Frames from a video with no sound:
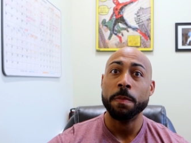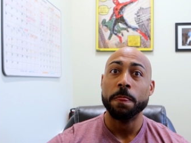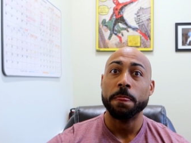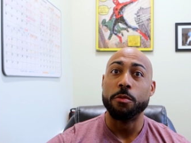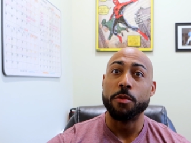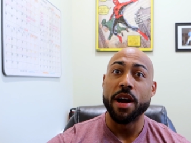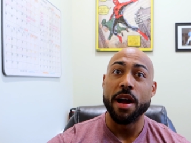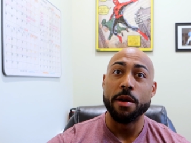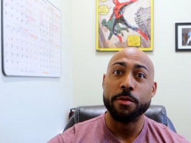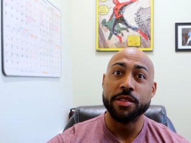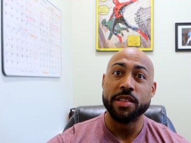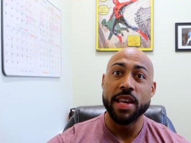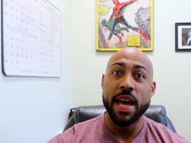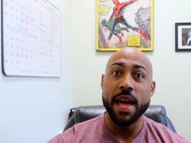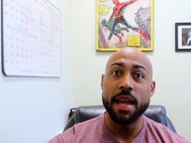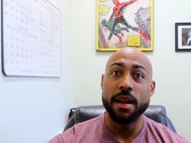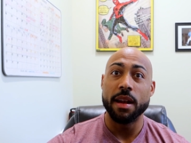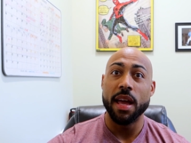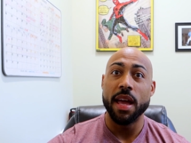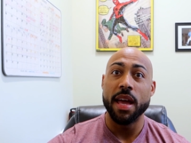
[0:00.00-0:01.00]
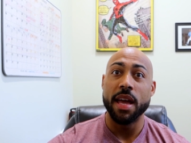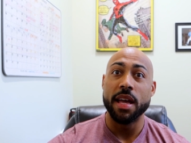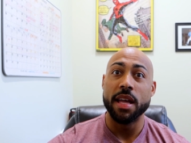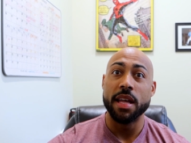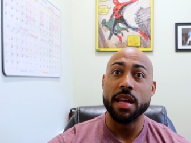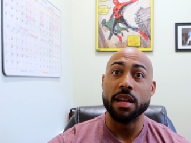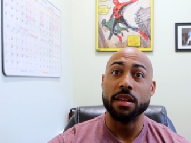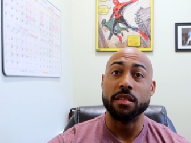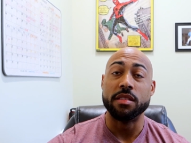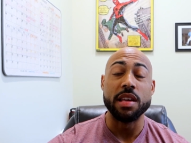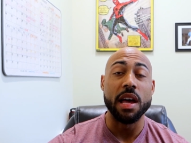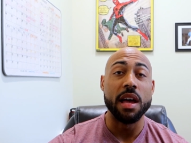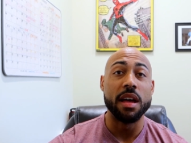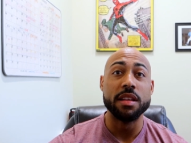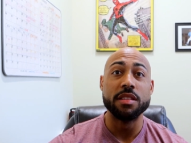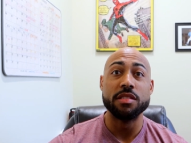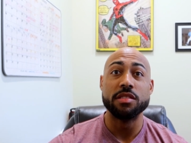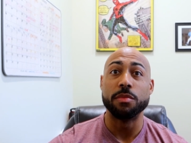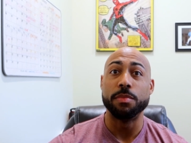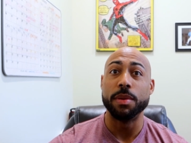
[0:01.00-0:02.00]
where I was at, and
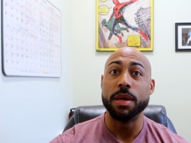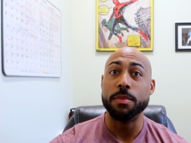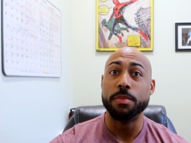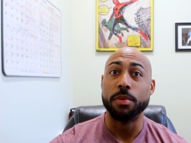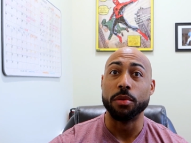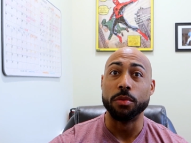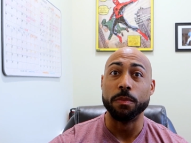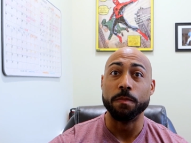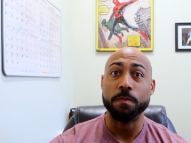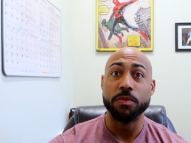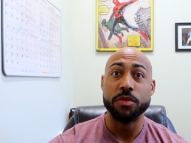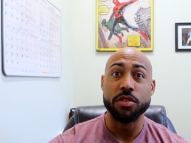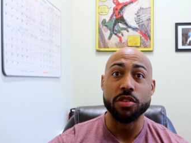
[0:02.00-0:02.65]
tons of people.